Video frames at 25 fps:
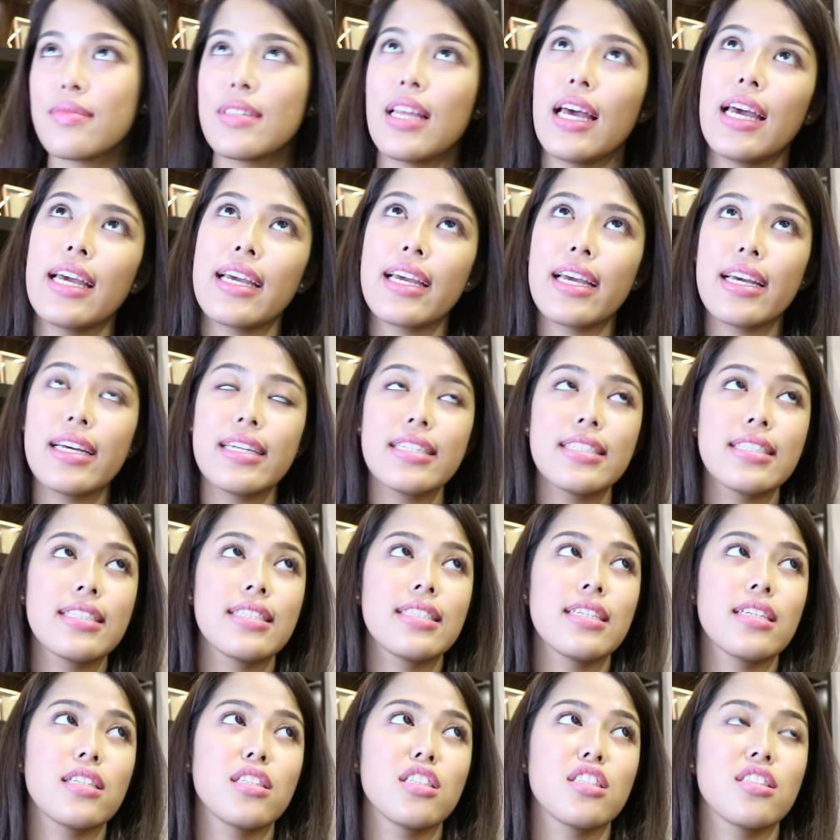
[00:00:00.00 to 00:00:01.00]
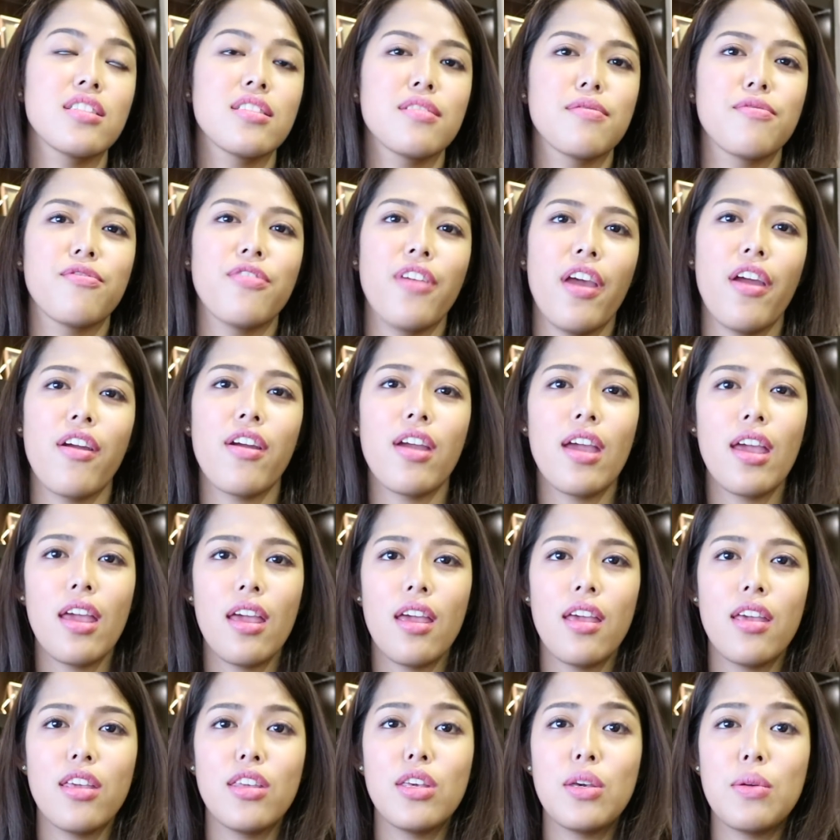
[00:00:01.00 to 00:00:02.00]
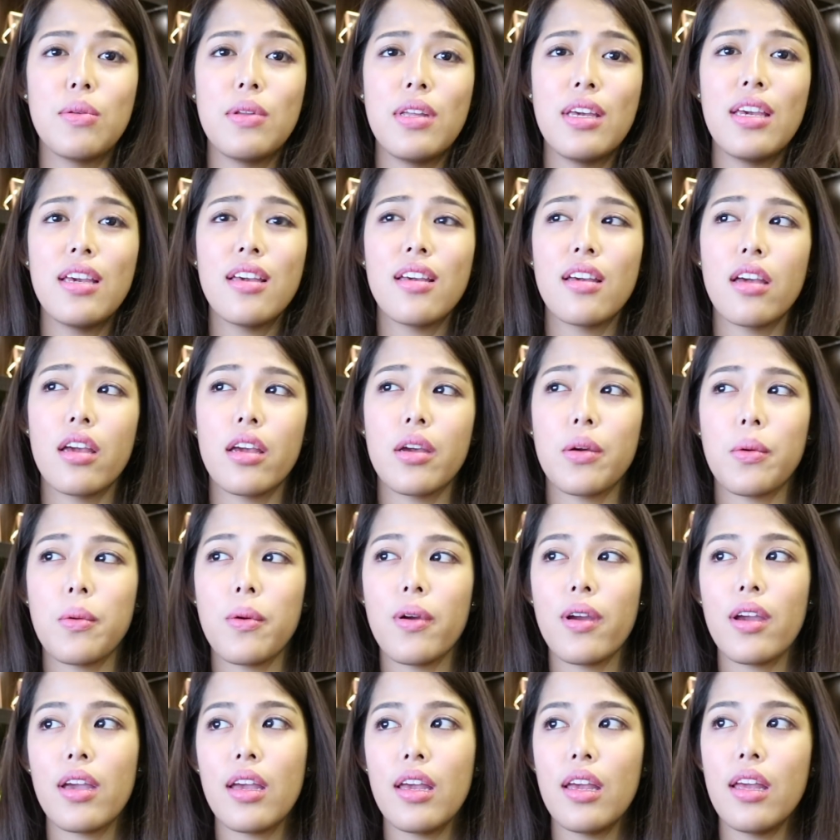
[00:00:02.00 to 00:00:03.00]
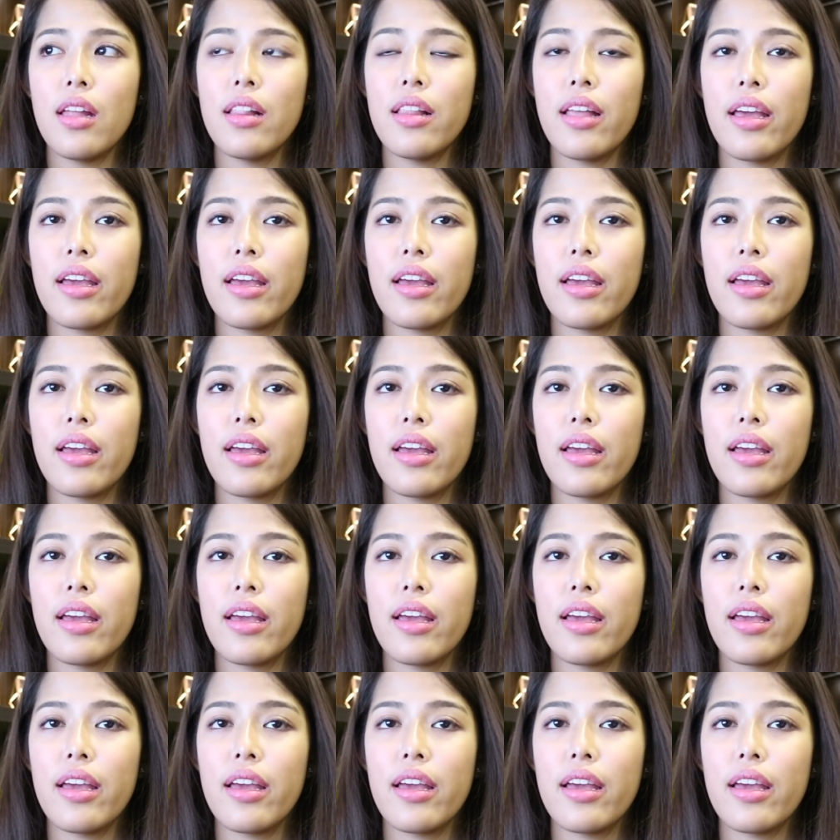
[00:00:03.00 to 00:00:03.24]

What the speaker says: I guess it's very unique and quirky.